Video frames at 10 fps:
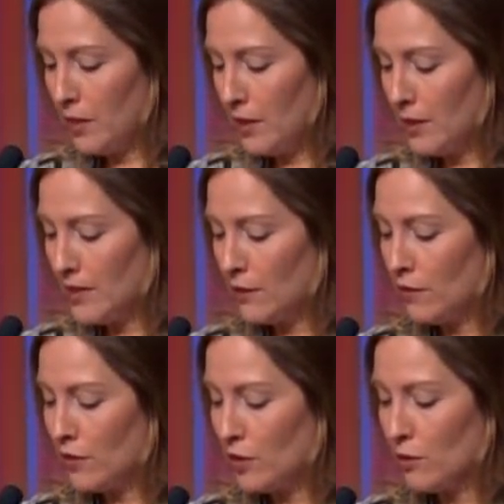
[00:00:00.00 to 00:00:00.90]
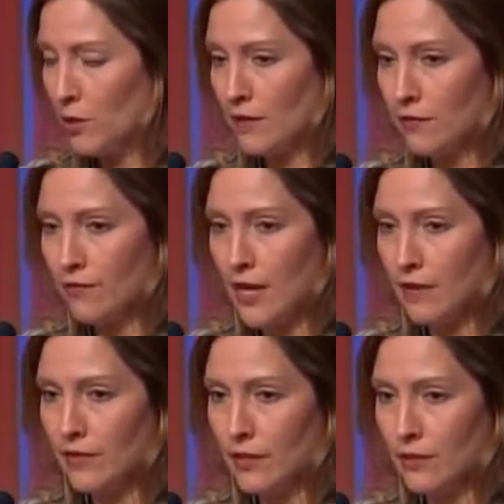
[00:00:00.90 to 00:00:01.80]
It's irreversible after
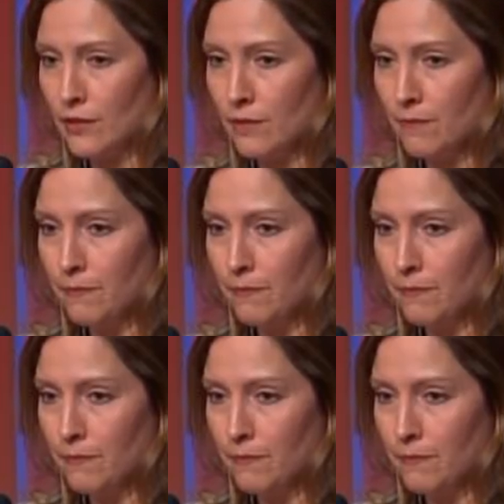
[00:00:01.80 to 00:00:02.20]
5 years.